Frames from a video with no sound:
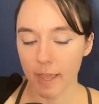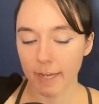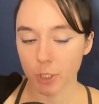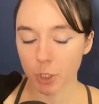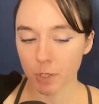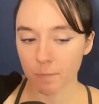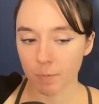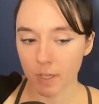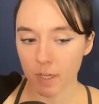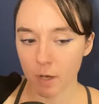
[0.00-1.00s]
It shouldn't
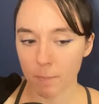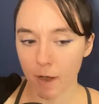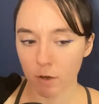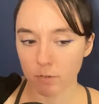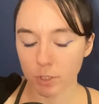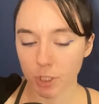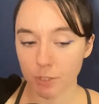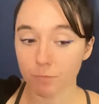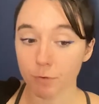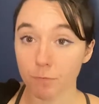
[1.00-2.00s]
be about
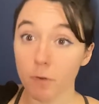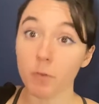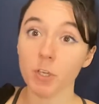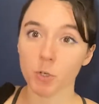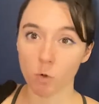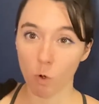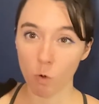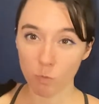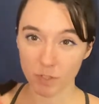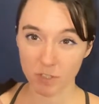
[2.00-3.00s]
just fulfilling your
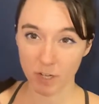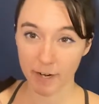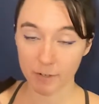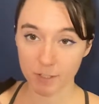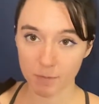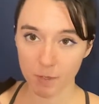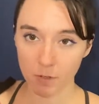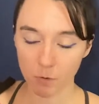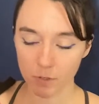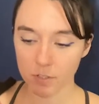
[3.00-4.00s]
own desires to be
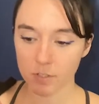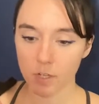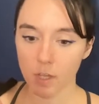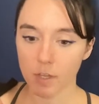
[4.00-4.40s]
noticed.